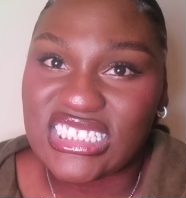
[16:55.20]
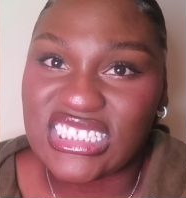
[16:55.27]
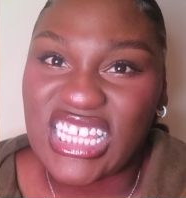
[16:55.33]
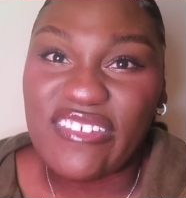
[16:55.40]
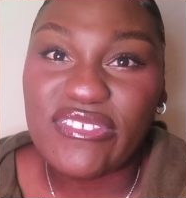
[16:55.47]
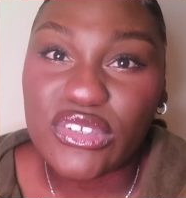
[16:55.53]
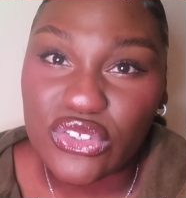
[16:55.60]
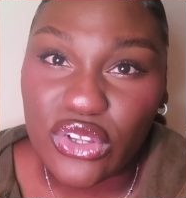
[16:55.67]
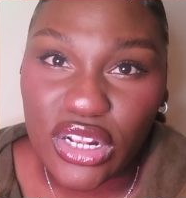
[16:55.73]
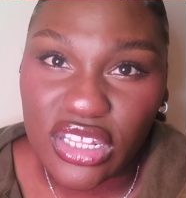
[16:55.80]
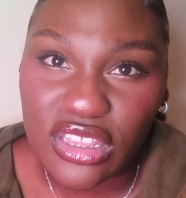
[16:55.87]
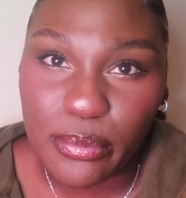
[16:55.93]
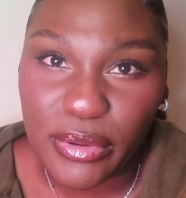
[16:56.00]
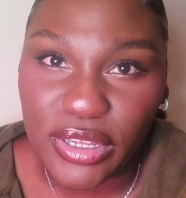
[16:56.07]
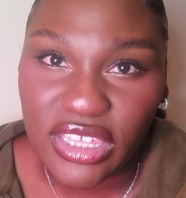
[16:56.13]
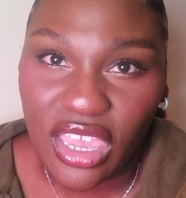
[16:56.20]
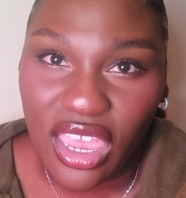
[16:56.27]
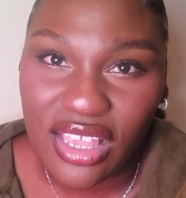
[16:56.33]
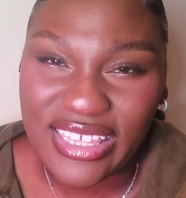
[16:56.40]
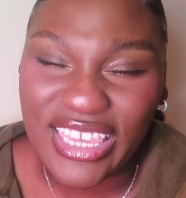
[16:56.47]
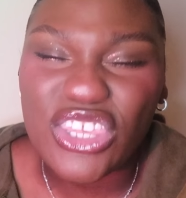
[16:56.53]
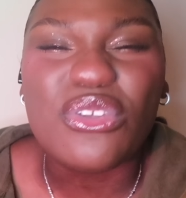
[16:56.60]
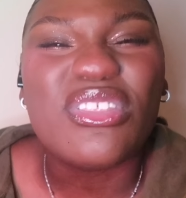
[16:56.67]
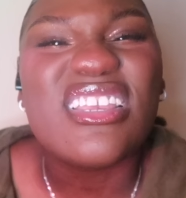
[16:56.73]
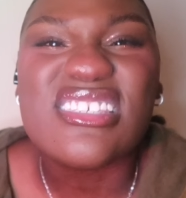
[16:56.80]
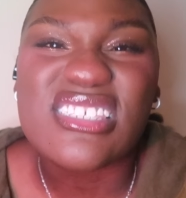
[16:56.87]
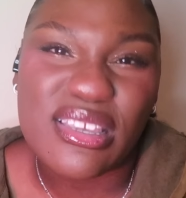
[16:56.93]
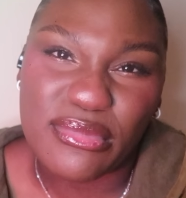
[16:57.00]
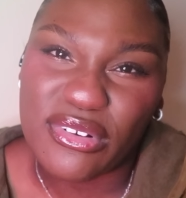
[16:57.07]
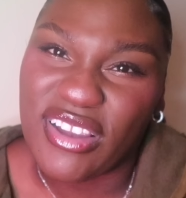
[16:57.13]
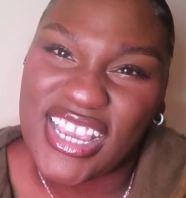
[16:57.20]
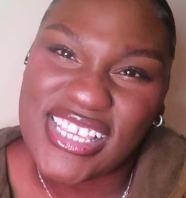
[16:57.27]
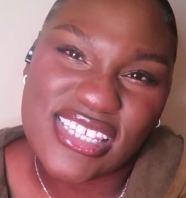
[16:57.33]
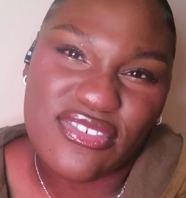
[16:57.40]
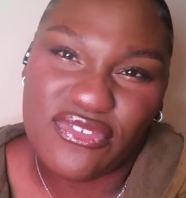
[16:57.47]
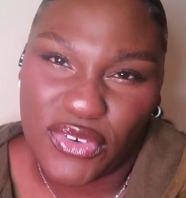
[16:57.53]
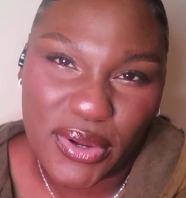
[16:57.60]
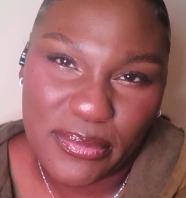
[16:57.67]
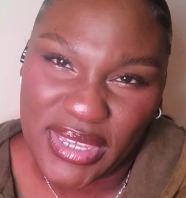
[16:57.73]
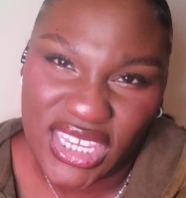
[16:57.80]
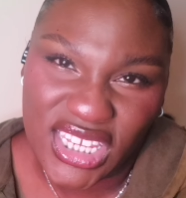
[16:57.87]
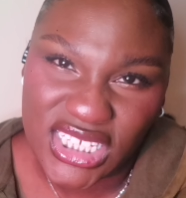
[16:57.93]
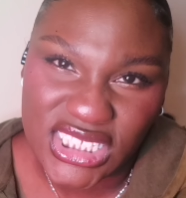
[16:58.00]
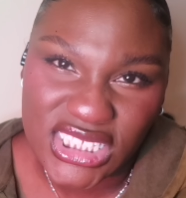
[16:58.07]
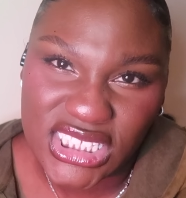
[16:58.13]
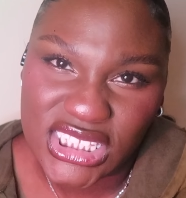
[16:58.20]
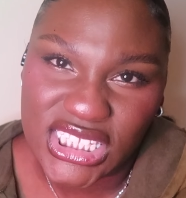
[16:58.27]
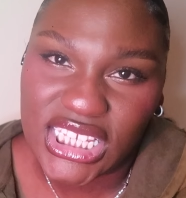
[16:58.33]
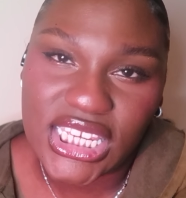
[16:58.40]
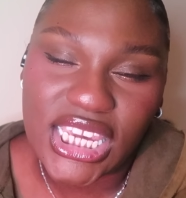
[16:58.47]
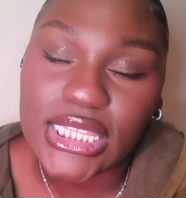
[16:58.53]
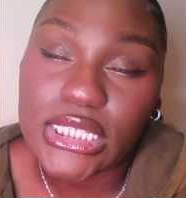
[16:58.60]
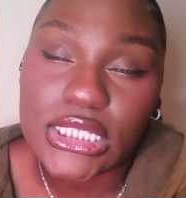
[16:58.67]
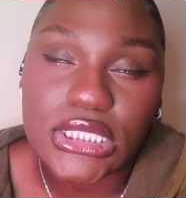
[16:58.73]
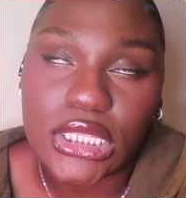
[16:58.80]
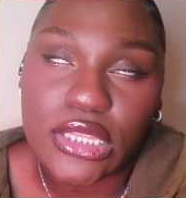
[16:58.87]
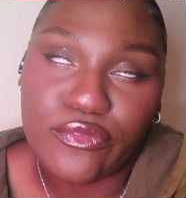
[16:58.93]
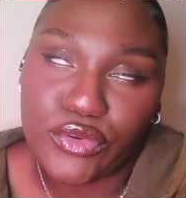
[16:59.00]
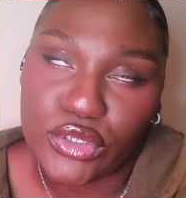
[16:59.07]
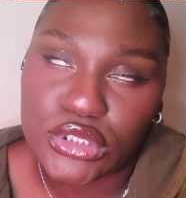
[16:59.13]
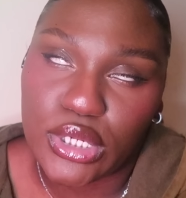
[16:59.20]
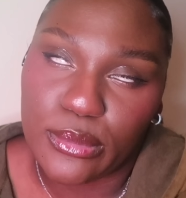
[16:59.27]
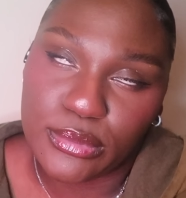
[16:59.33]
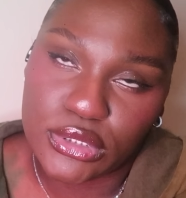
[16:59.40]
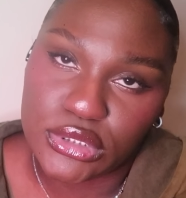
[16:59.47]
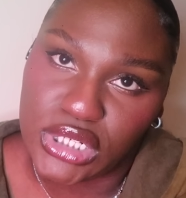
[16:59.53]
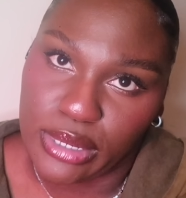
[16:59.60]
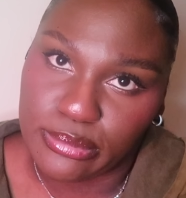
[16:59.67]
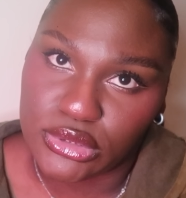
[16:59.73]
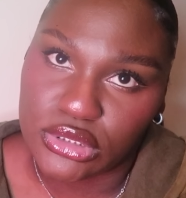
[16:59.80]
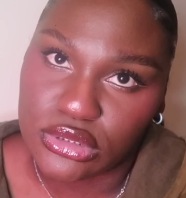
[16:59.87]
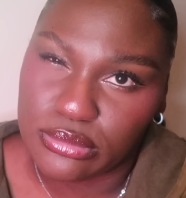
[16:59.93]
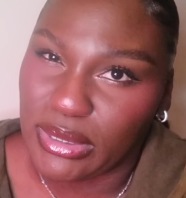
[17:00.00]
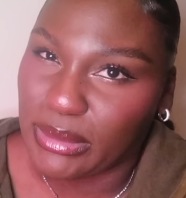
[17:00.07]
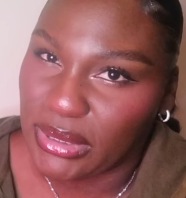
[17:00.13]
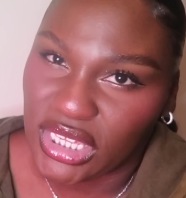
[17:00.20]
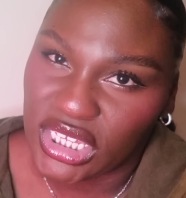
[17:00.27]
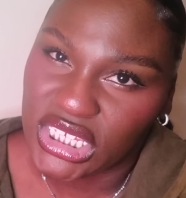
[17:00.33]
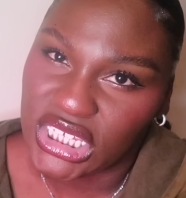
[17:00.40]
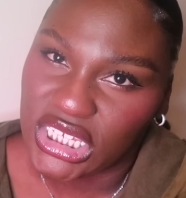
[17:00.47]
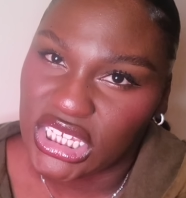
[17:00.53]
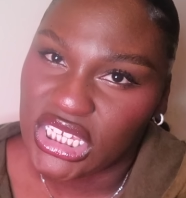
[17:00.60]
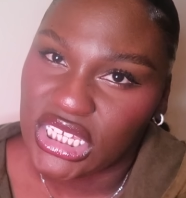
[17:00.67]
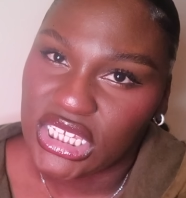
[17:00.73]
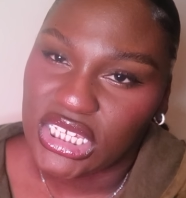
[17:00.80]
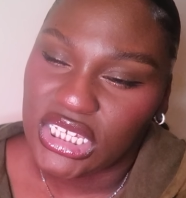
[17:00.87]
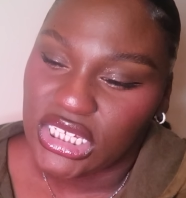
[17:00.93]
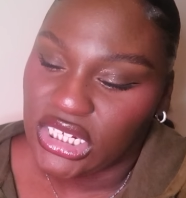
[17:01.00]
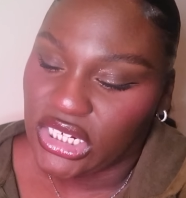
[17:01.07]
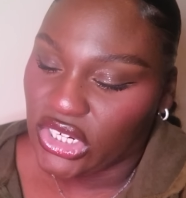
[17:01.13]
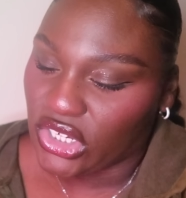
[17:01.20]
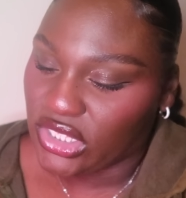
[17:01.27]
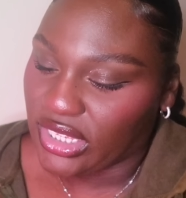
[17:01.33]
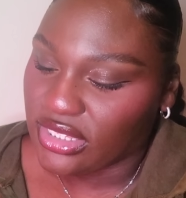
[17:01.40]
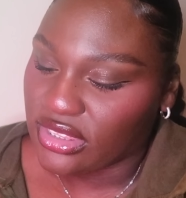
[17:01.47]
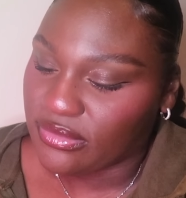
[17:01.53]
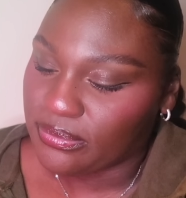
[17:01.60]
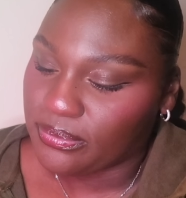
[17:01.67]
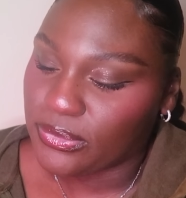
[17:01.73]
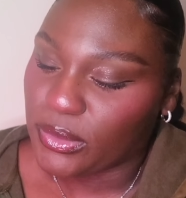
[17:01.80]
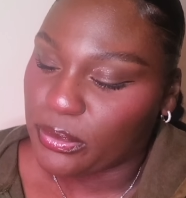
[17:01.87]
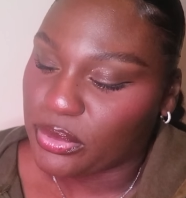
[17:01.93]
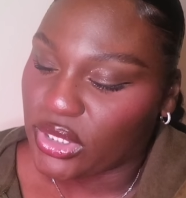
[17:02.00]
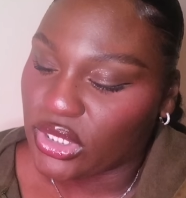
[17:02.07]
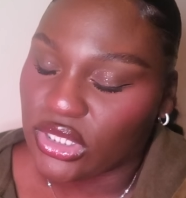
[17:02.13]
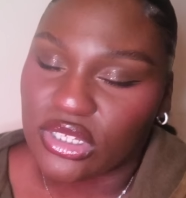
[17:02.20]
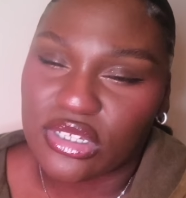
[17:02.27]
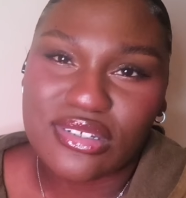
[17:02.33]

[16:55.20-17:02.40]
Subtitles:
Have you started the book yet? Can you, like, summarize it for me? Like, at least, like, the first couple of chapters, maybe. Or, like, the book.